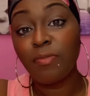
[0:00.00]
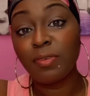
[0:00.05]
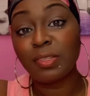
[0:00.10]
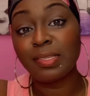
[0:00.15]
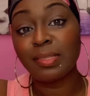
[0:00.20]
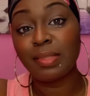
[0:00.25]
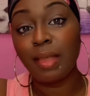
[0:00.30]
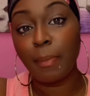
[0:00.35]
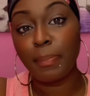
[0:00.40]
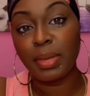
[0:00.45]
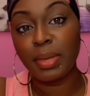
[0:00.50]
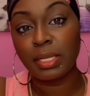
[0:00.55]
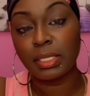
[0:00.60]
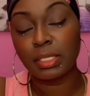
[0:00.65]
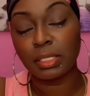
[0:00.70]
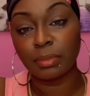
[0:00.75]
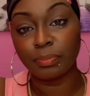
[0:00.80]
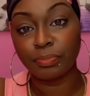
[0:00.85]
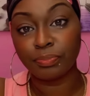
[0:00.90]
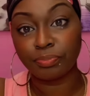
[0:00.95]
You have to stop
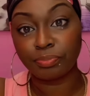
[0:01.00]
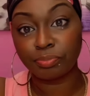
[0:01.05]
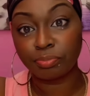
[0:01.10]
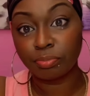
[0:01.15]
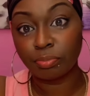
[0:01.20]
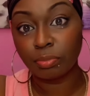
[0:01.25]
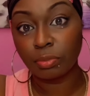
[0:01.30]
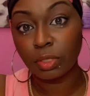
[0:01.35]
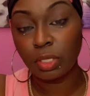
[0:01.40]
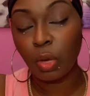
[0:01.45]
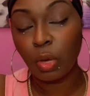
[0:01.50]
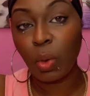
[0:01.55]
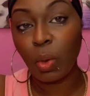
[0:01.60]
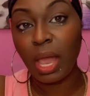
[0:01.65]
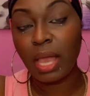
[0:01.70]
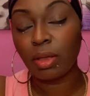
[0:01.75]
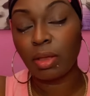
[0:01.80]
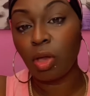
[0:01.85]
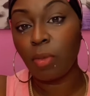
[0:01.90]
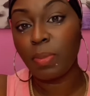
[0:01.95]
it. You
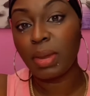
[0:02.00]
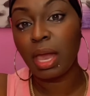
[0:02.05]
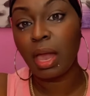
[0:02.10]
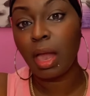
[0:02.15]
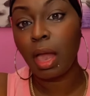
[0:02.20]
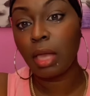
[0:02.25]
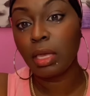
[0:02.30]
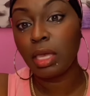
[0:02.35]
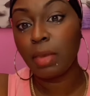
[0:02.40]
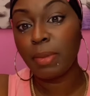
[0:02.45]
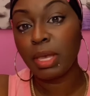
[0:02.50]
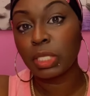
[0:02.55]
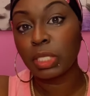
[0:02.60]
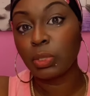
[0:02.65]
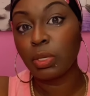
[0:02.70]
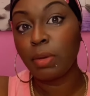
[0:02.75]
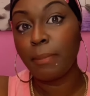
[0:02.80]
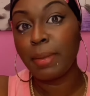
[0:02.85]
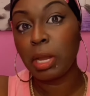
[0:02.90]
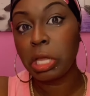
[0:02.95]
want to come in an
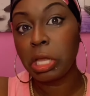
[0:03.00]
argument